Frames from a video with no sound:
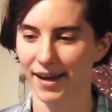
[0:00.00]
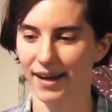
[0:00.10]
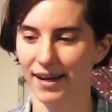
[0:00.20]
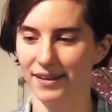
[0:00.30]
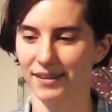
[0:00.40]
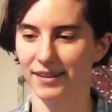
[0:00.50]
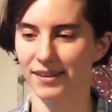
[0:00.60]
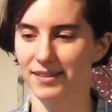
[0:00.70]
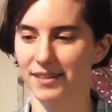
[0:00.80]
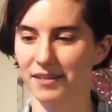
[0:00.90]
And
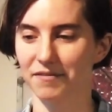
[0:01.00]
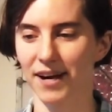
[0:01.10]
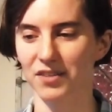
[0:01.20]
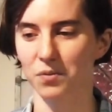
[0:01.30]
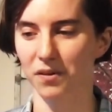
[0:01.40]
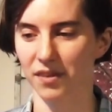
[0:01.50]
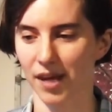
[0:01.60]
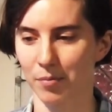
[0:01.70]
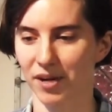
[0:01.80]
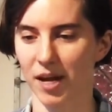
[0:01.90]
it's, in fact, with
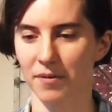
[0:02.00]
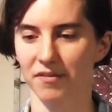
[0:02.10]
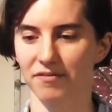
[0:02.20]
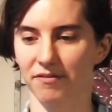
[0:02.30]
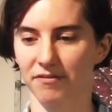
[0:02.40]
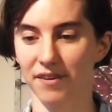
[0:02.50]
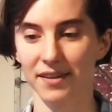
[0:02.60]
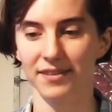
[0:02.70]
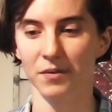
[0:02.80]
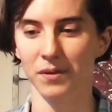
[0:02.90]
the Abrahamic
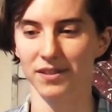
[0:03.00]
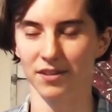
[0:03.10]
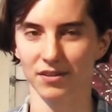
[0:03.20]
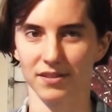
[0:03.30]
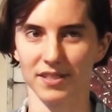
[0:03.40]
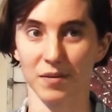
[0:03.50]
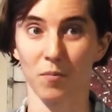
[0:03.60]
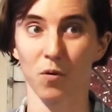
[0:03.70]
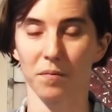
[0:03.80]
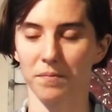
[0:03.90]
faiths that we start to see a
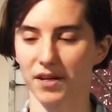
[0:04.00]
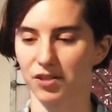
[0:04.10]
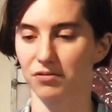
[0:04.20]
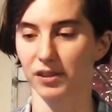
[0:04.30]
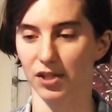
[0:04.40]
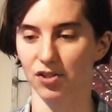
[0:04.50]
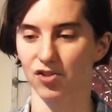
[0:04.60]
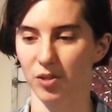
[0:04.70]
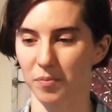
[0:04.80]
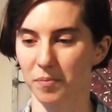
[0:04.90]
more mixed
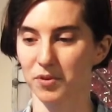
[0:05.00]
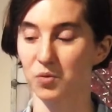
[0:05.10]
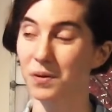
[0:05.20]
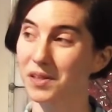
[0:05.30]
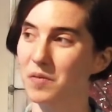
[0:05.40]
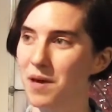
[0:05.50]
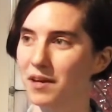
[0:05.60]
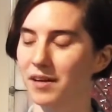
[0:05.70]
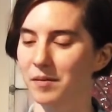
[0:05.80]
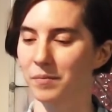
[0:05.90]
relationship between
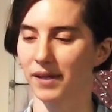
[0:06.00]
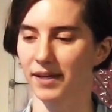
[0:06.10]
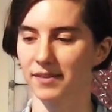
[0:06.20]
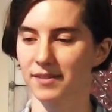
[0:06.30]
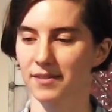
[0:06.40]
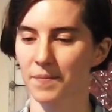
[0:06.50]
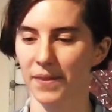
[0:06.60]
humanity and plants.